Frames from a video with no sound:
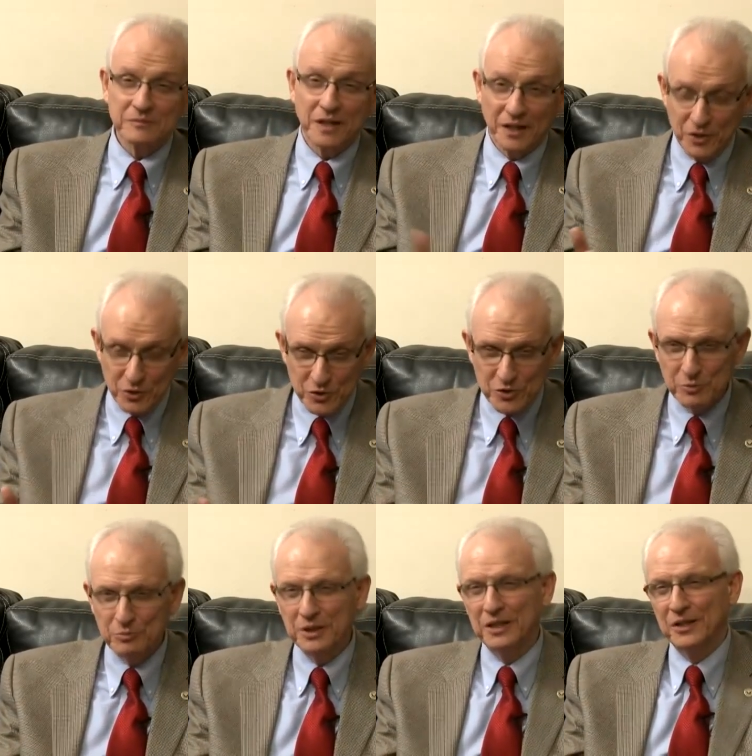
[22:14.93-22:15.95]
I used to
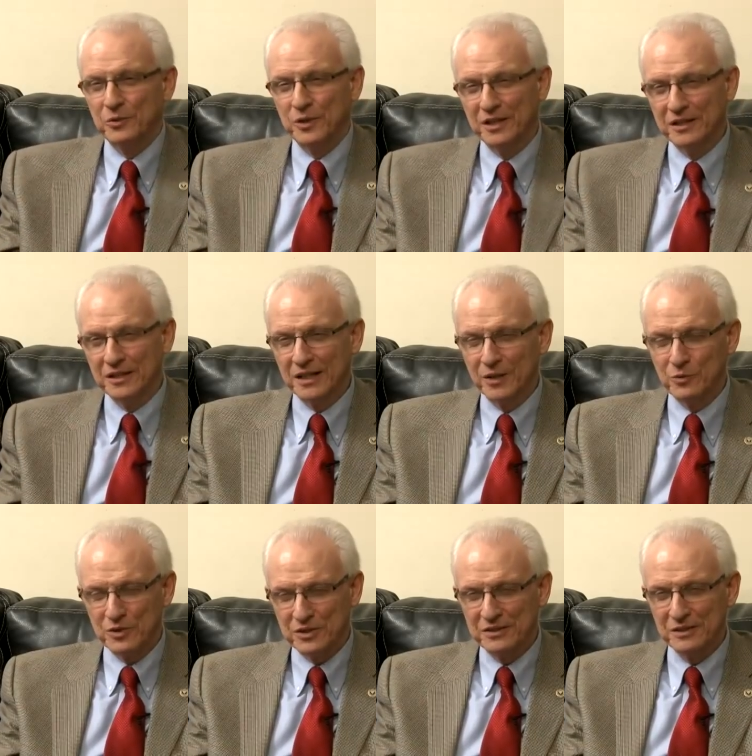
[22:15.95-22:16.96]
be when I
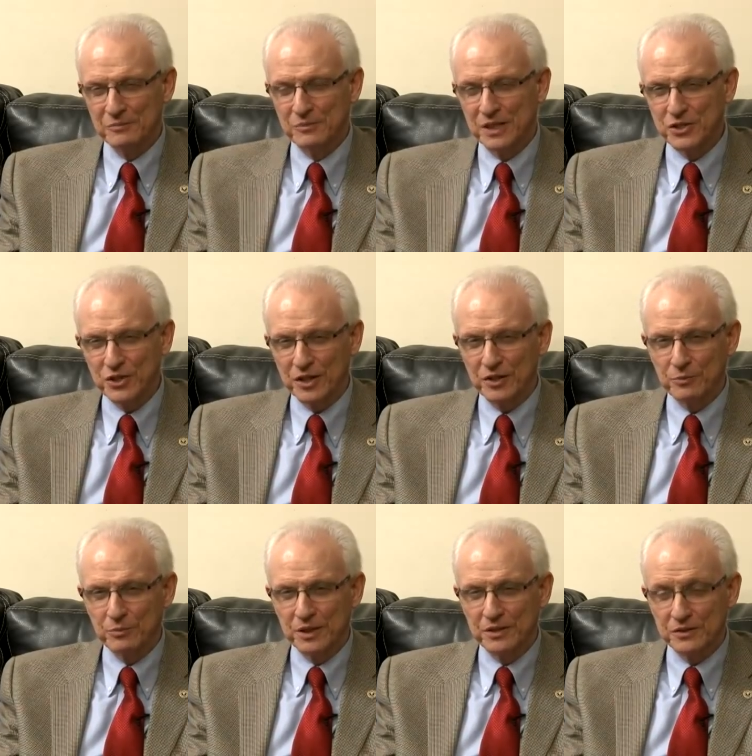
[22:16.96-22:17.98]
was uh, much younger,
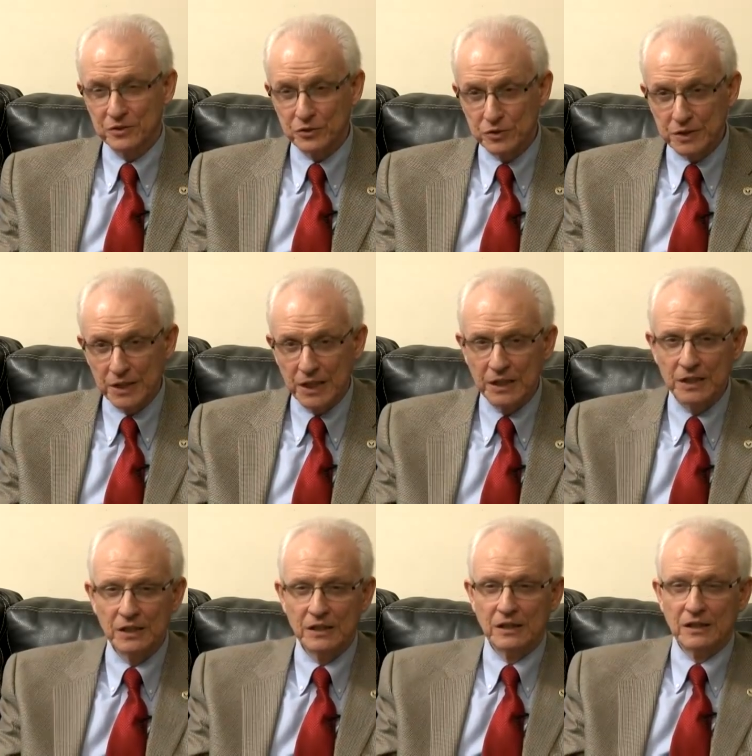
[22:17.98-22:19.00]
but today
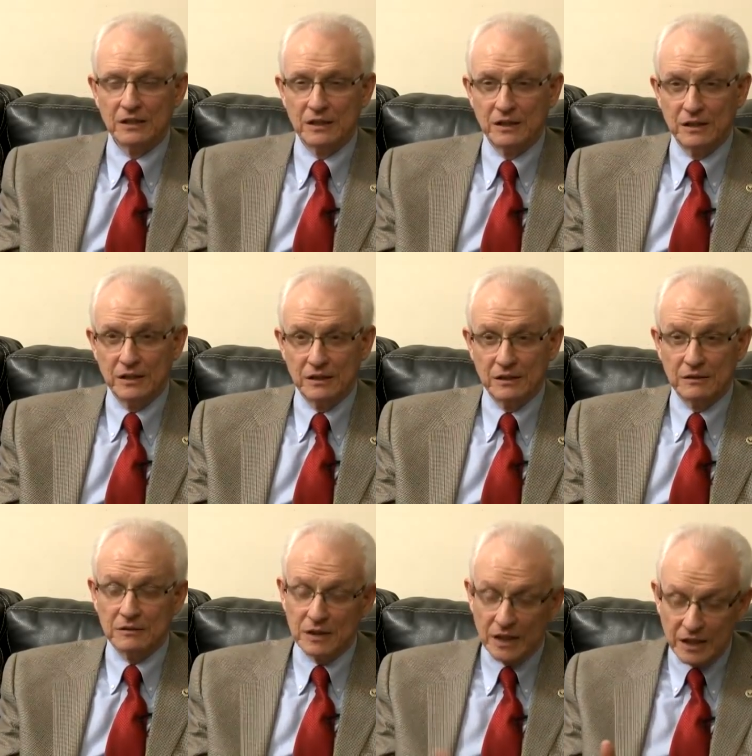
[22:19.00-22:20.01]
uh,
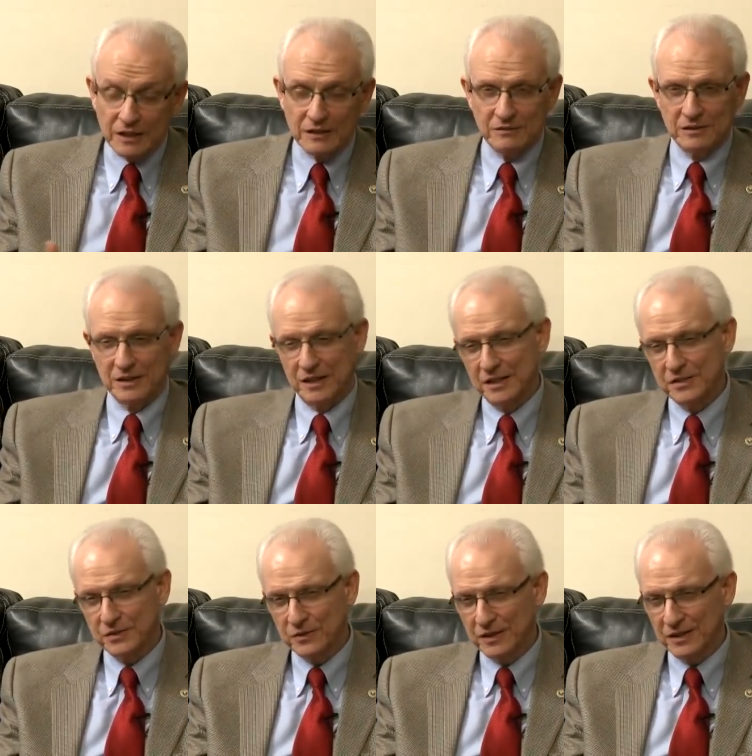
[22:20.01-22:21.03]
uh,
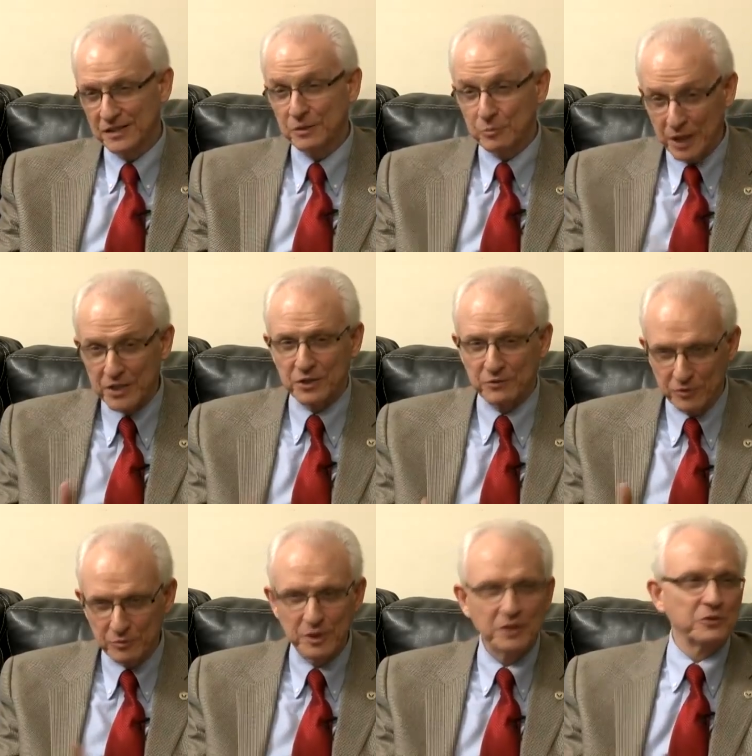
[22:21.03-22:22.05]
it's it's a pleasure
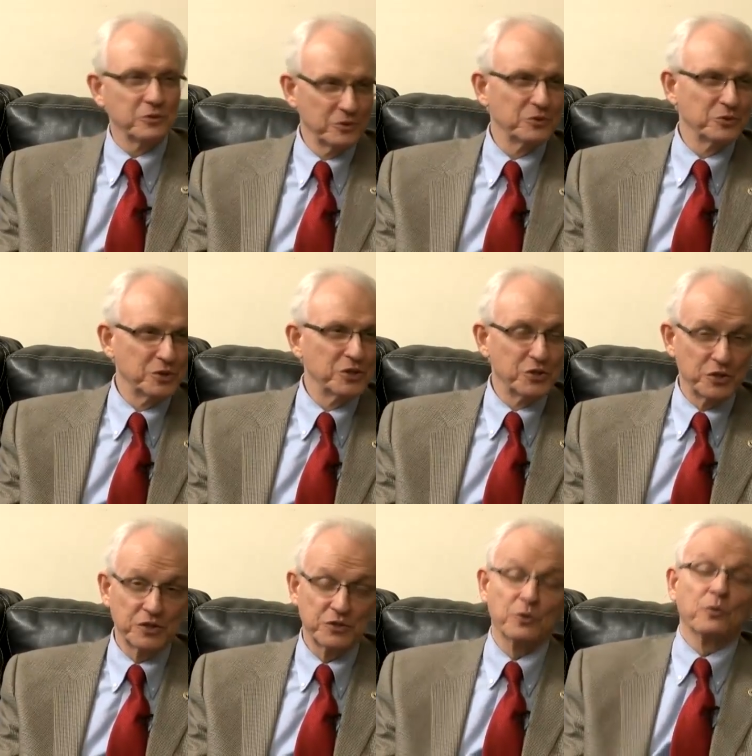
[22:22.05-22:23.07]
for me to, to teach
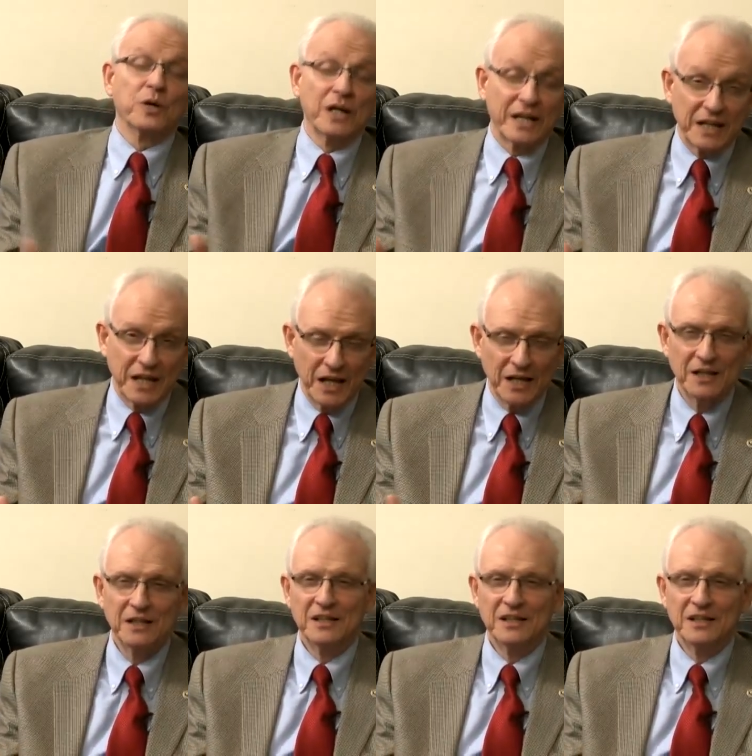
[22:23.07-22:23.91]
history when I can.